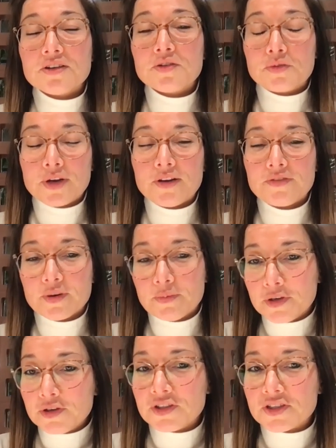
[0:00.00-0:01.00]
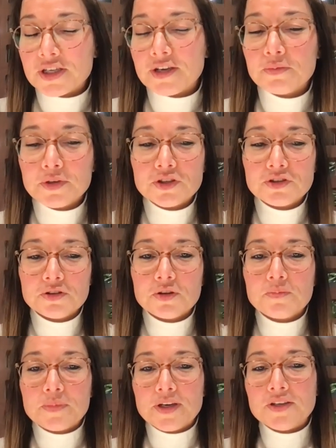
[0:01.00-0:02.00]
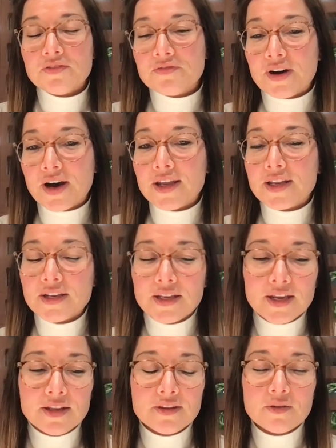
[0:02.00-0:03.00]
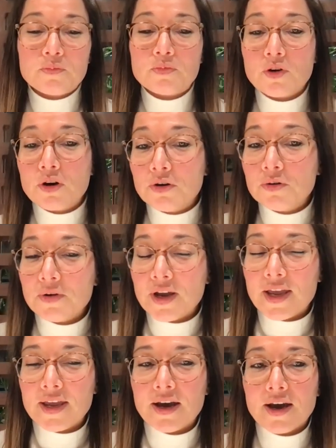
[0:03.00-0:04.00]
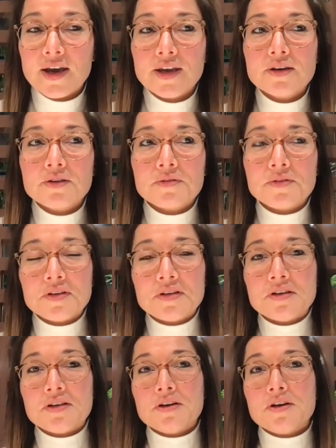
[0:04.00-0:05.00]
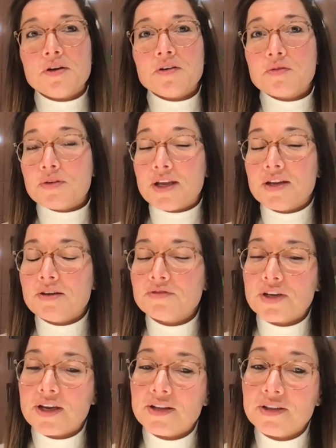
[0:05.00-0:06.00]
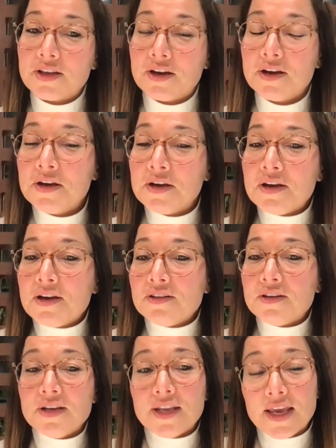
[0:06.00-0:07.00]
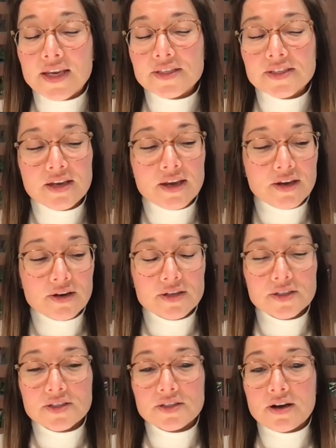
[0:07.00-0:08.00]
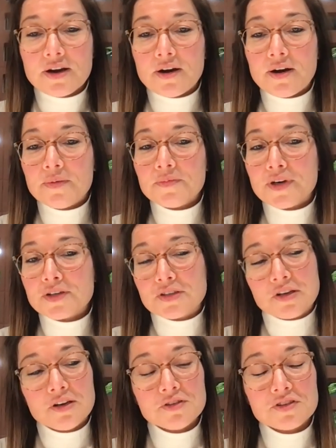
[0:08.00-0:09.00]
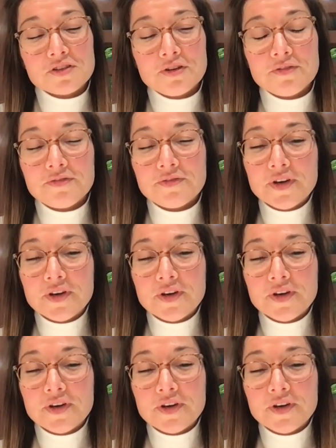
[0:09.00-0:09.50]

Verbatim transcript: creative community. We shouldn't be divided in the pro-A I uh, creatives and the, the naysayers. Um, there's lots of...